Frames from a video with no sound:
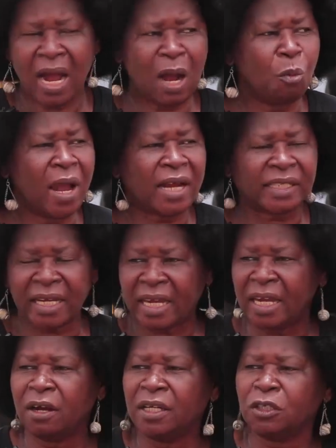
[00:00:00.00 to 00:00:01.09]
And we are
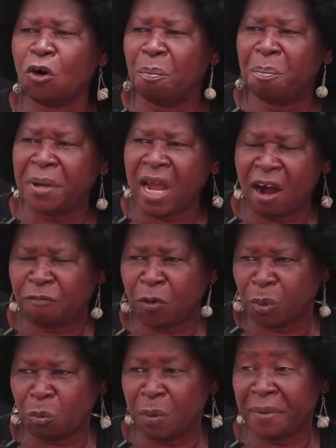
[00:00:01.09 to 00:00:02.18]
taking it on behalf
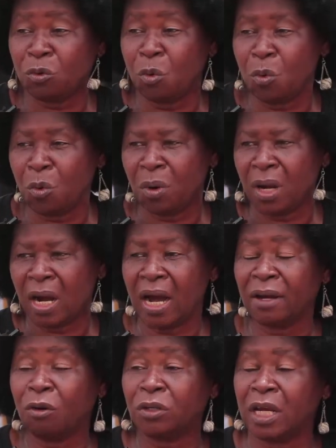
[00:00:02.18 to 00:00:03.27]
of the women who
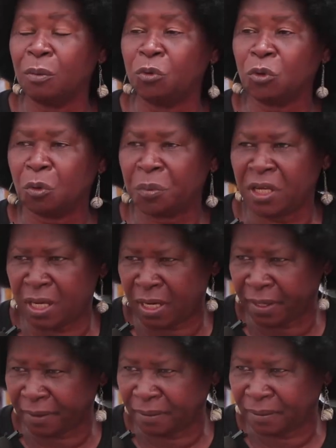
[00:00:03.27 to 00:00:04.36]
are not able to be here.